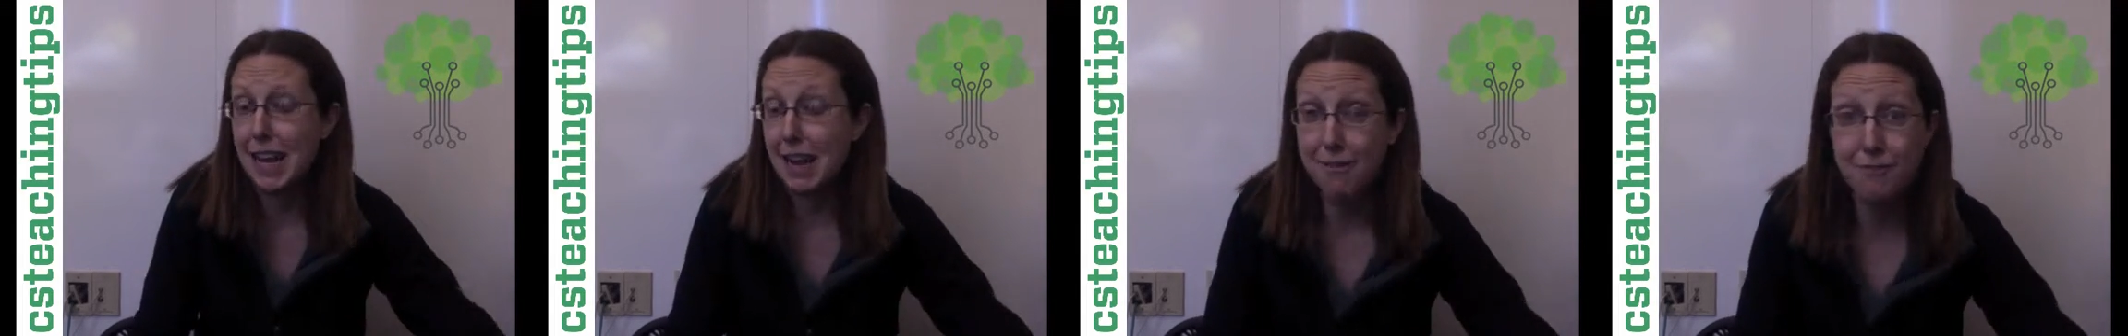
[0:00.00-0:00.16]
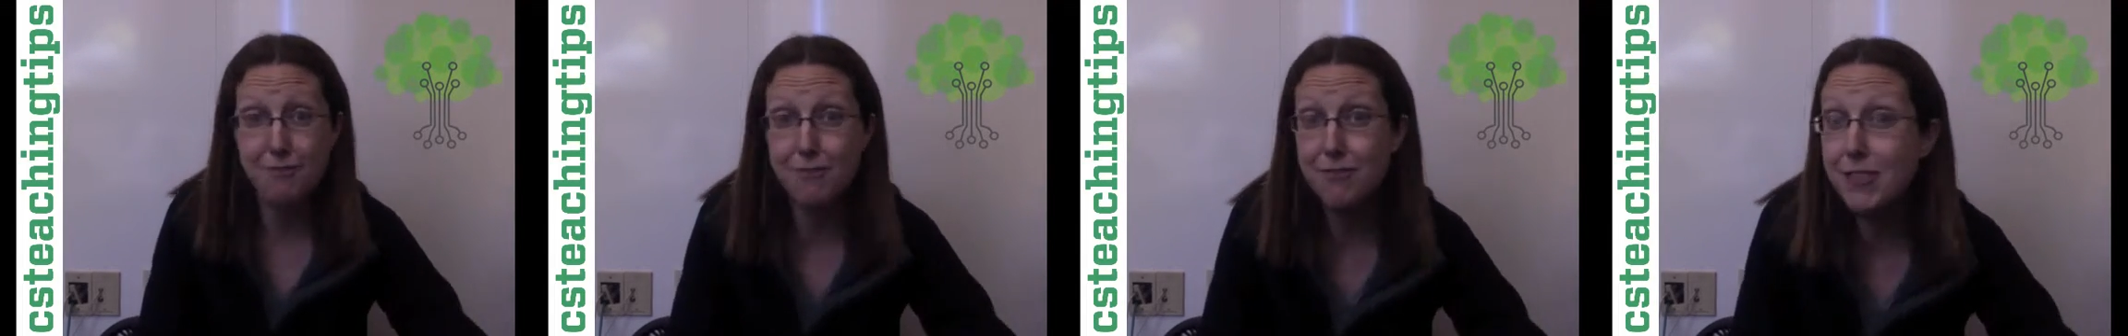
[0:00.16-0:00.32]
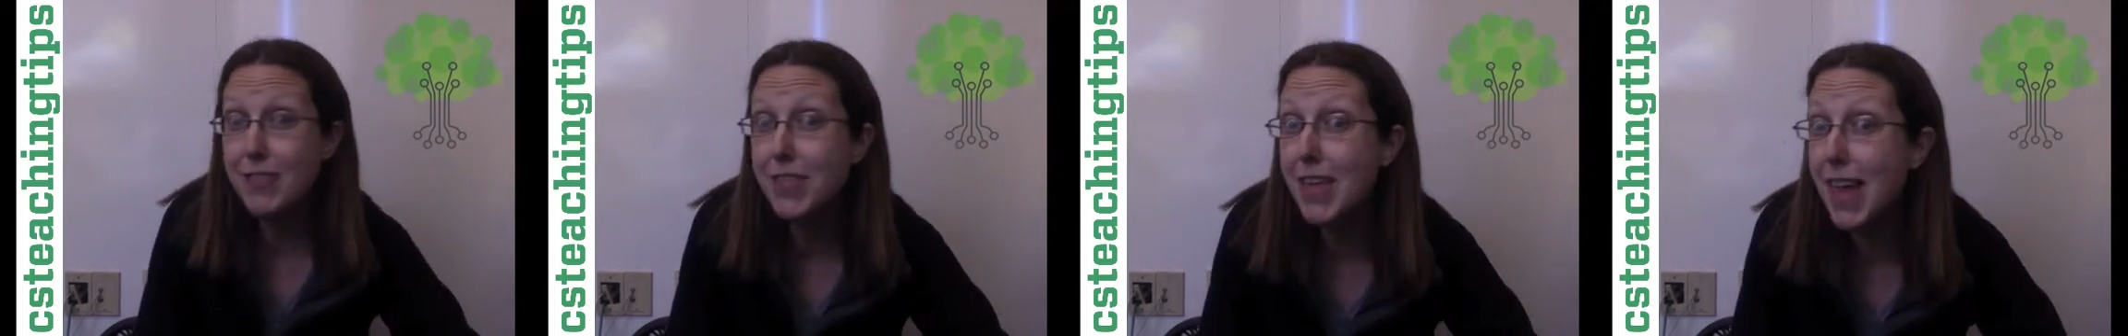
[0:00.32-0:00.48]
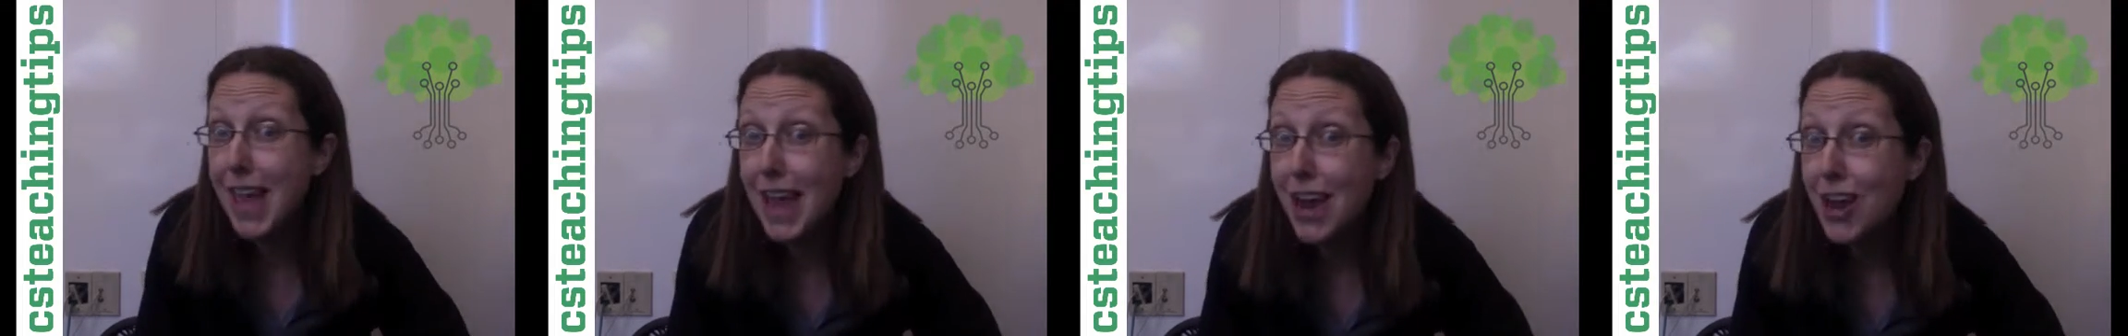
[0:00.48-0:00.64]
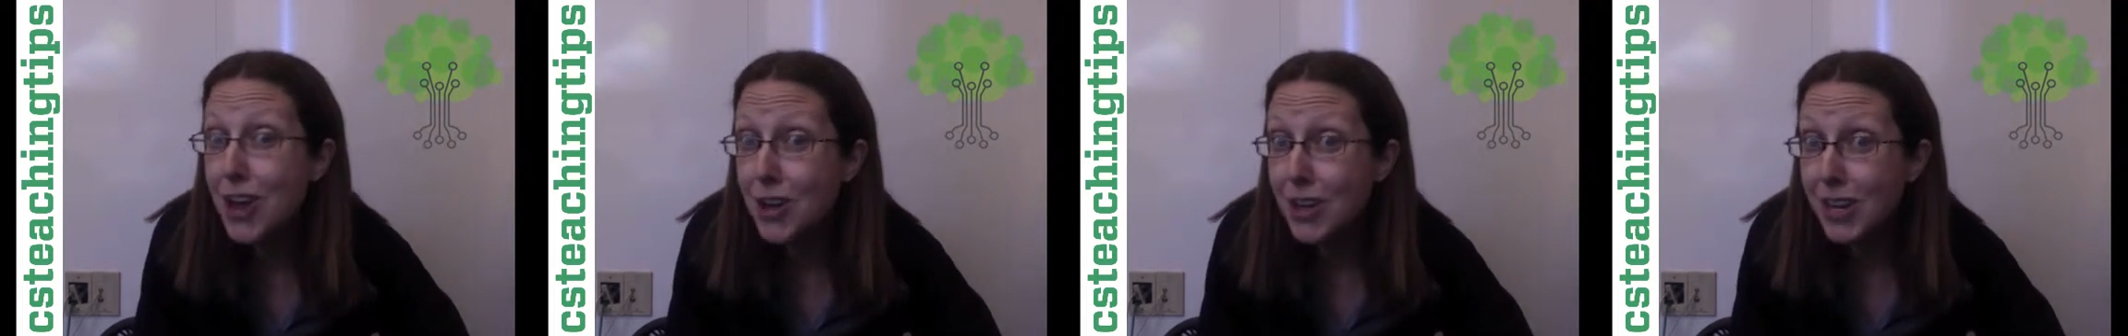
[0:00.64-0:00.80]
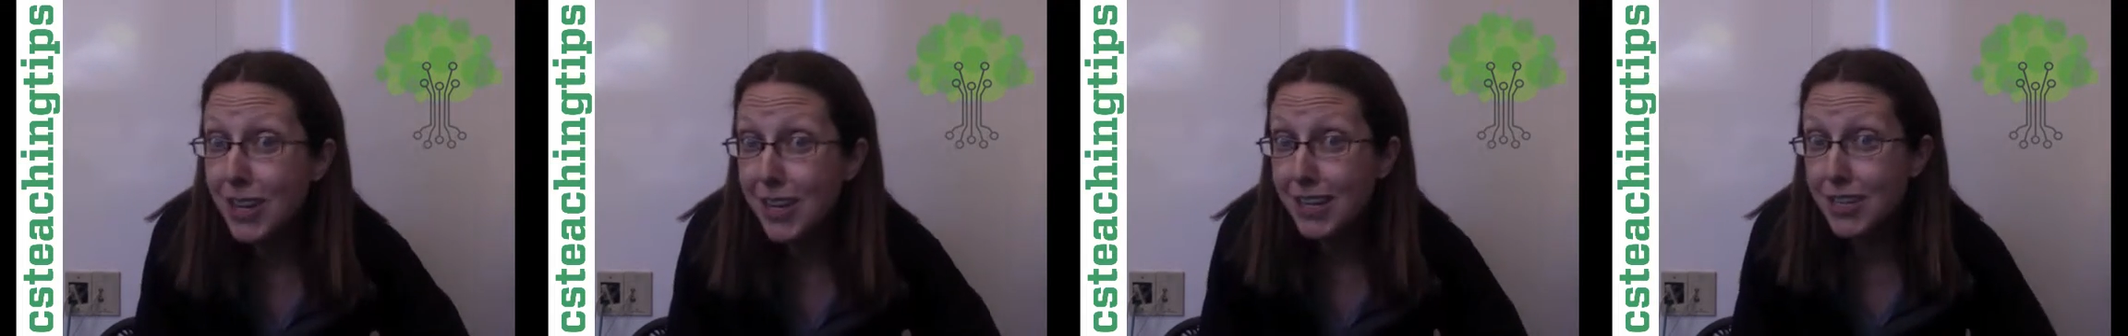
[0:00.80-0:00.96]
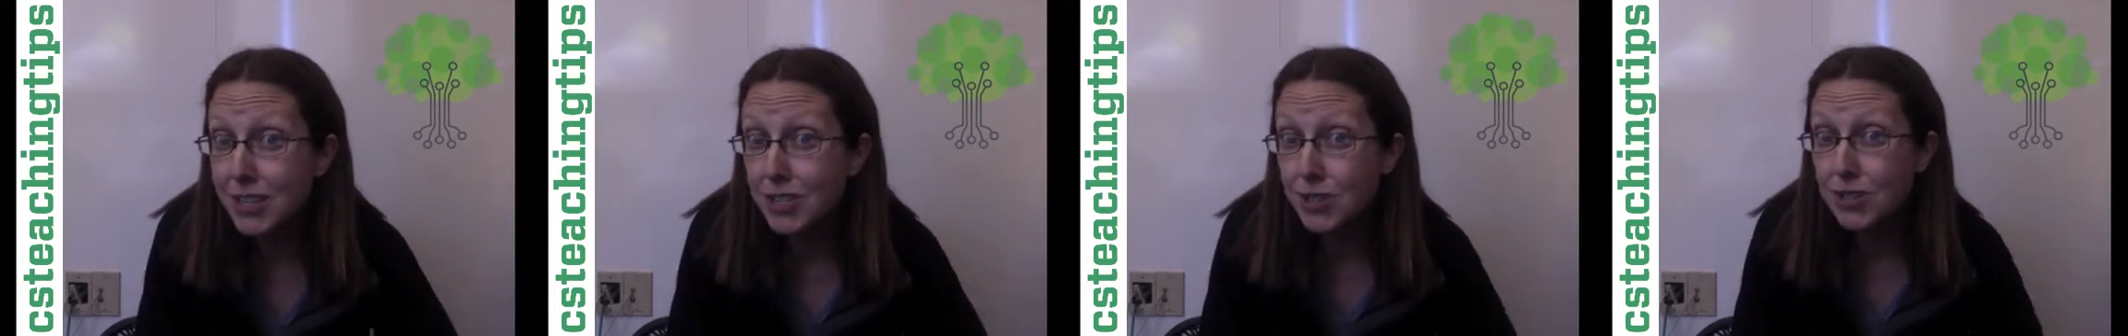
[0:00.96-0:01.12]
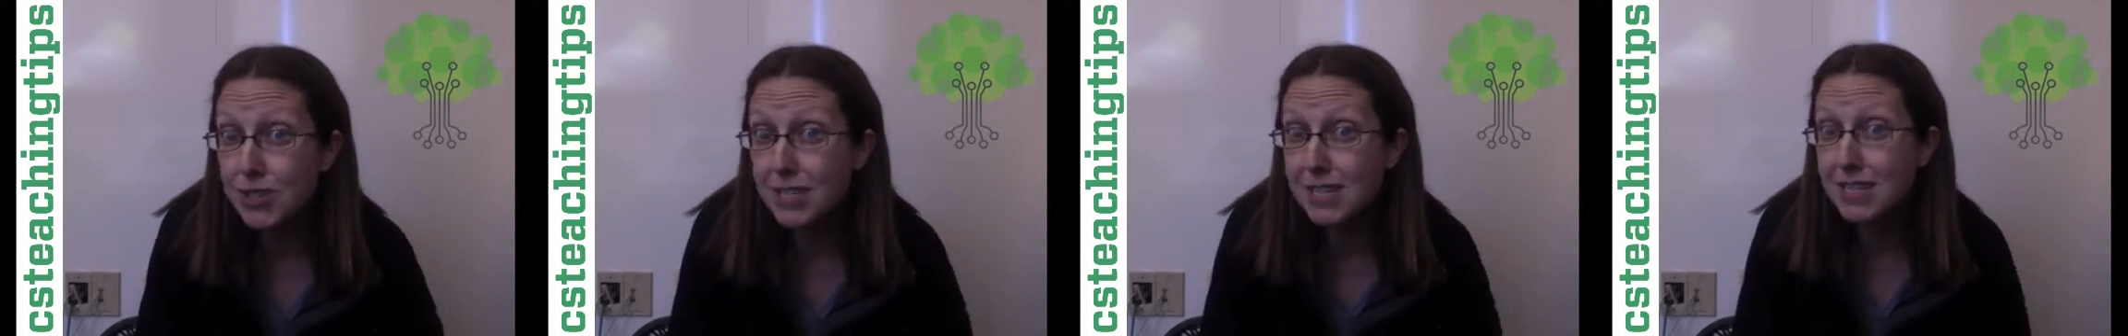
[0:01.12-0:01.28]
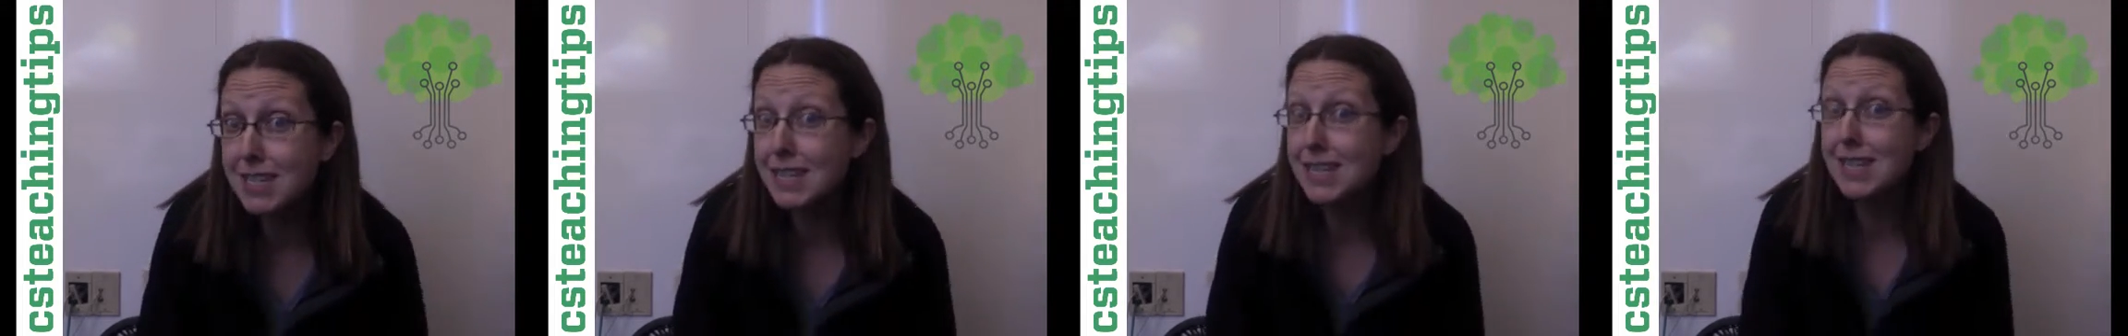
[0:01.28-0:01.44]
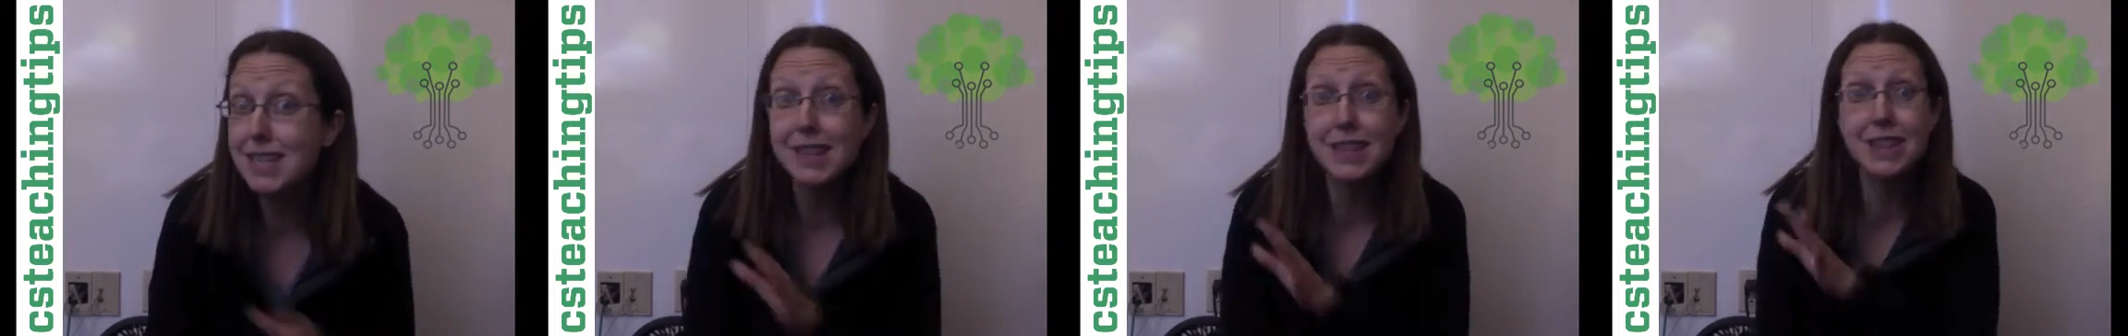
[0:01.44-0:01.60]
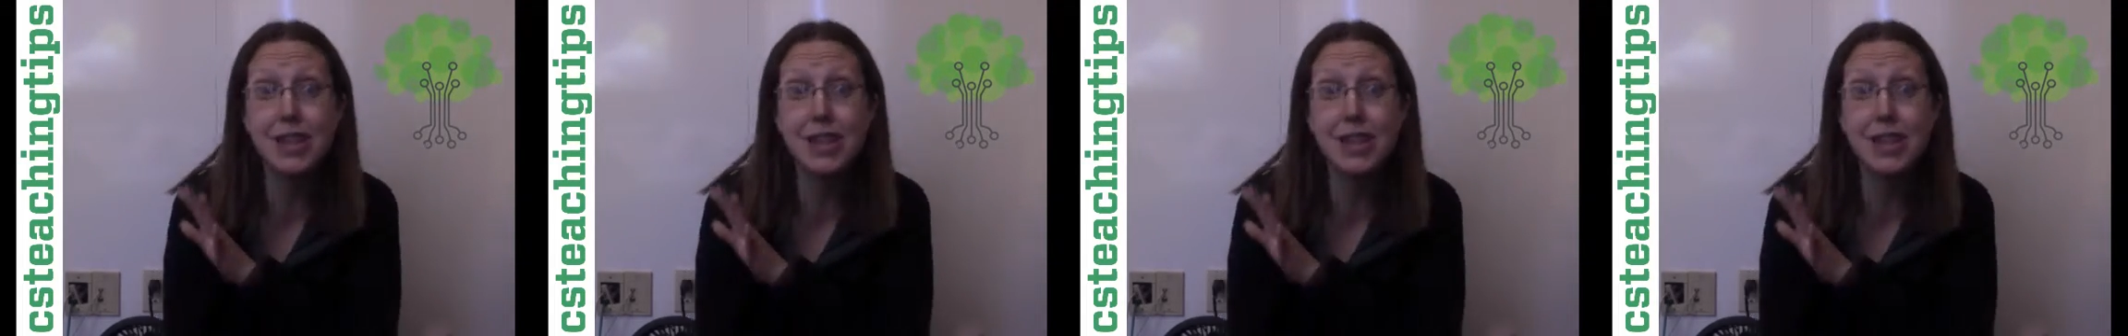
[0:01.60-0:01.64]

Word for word: If they're not interested,